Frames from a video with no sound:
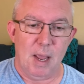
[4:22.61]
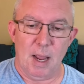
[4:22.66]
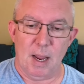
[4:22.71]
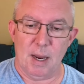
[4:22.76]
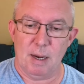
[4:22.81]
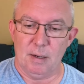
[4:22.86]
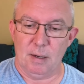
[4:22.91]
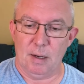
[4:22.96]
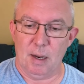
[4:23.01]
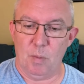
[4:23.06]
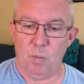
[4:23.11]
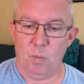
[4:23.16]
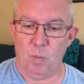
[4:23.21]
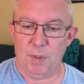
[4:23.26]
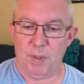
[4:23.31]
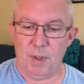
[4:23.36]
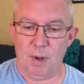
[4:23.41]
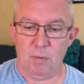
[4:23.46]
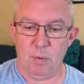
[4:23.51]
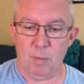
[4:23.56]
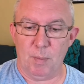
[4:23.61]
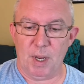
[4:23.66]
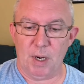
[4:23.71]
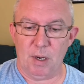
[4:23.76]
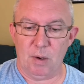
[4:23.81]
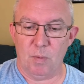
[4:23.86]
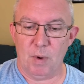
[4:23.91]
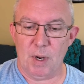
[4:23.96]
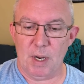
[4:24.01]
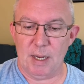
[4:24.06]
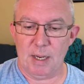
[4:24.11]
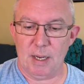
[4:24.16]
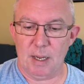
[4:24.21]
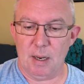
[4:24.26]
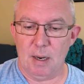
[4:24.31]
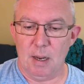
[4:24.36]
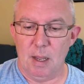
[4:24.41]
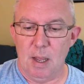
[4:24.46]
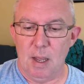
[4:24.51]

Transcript: and with everybody reading it,